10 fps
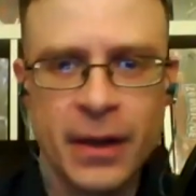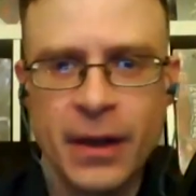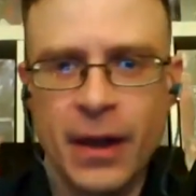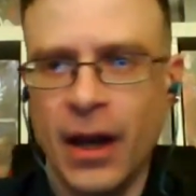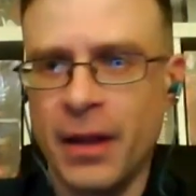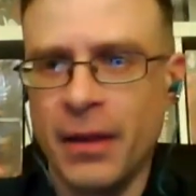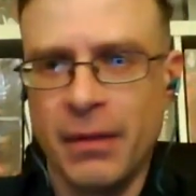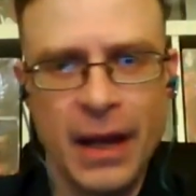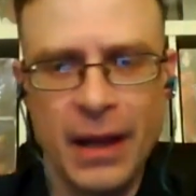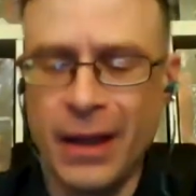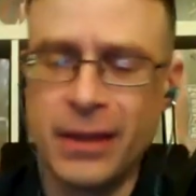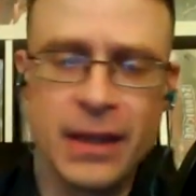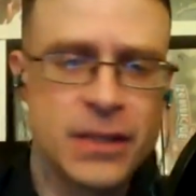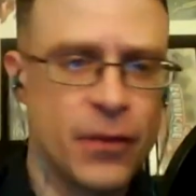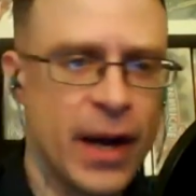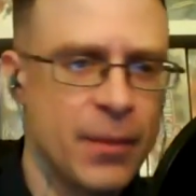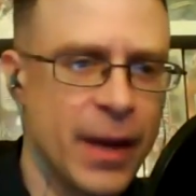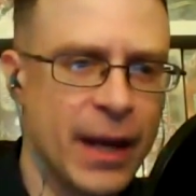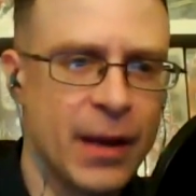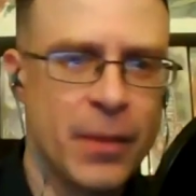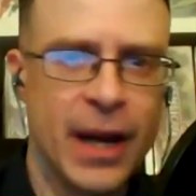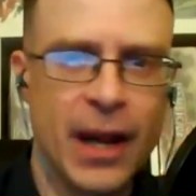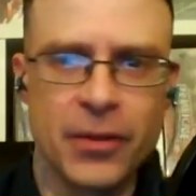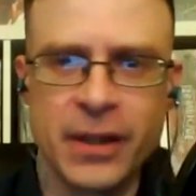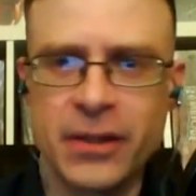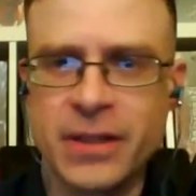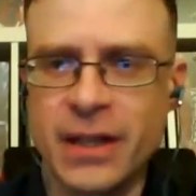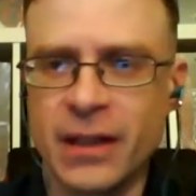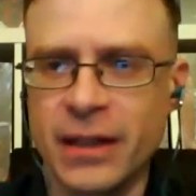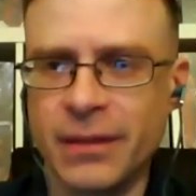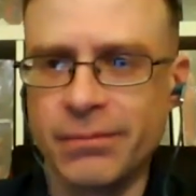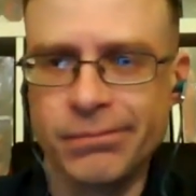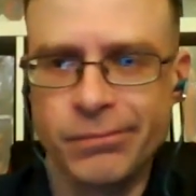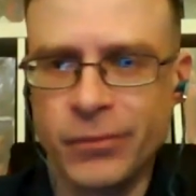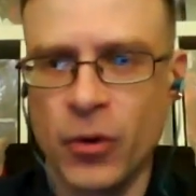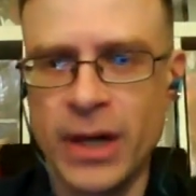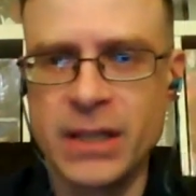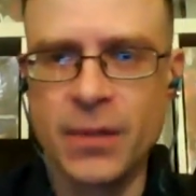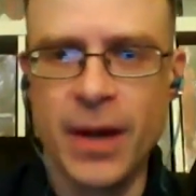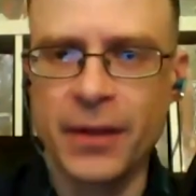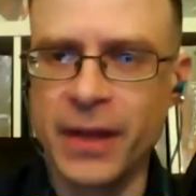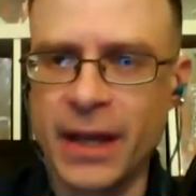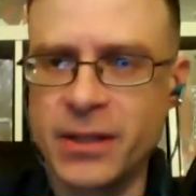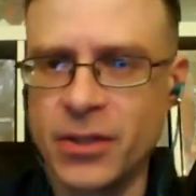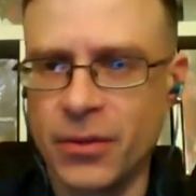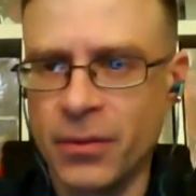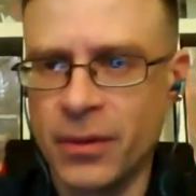I think it's fine, man. I mean, I don't think there's anything crazy about that. So